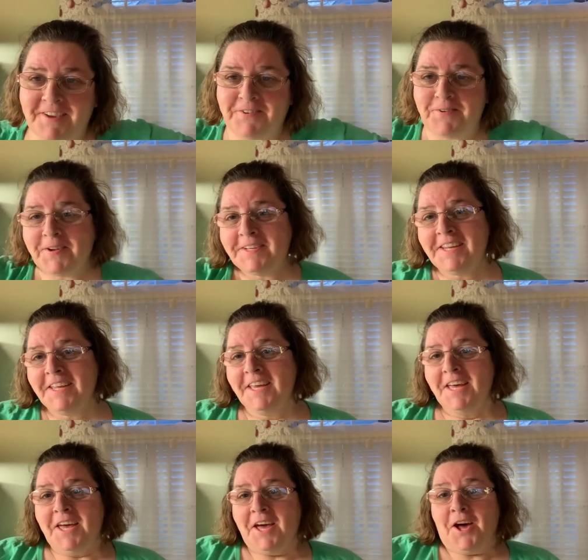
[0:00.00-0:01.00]
everyone.
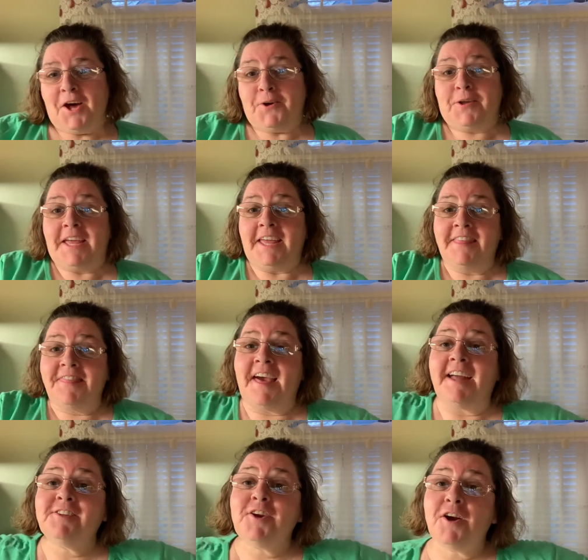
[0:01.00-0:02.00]
Okay,
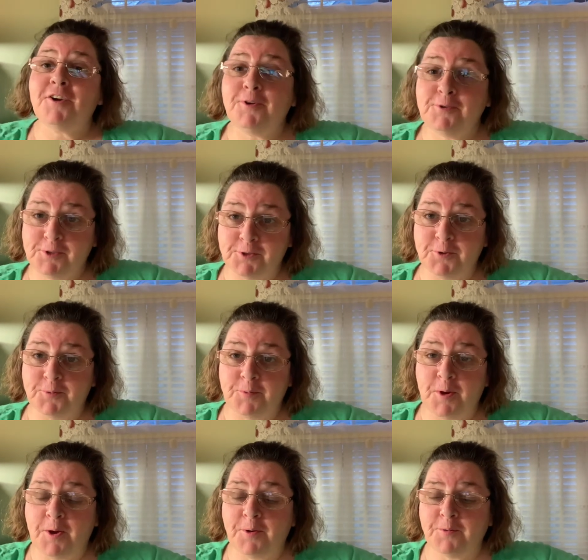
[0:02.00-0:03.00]
that taco soup
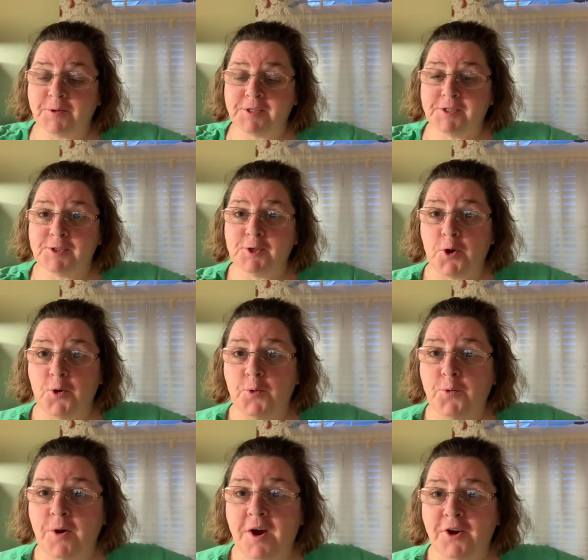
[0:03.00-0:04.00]
was
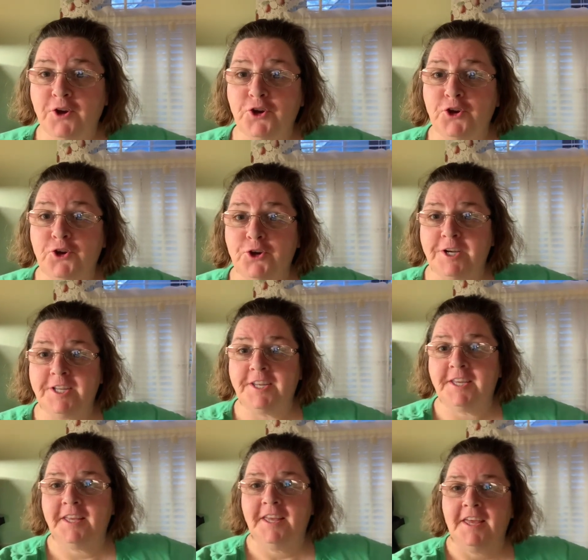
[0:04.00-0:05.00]
so good.
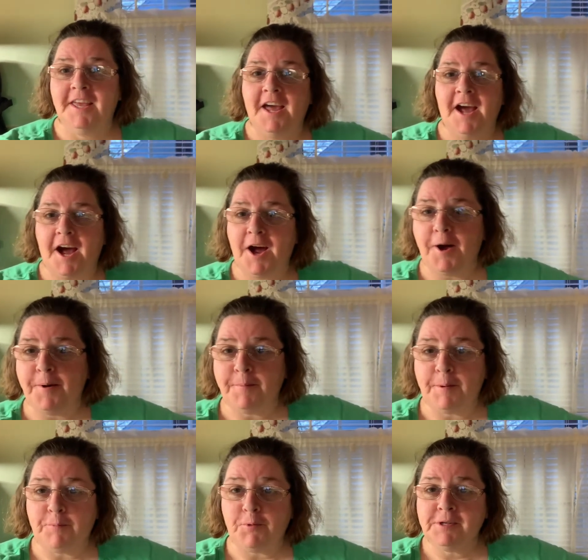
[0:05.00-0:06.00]
Um,
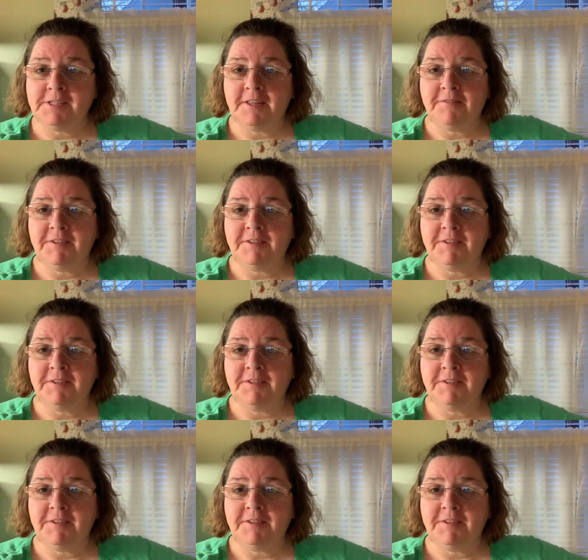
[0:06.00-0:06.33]
my boys loved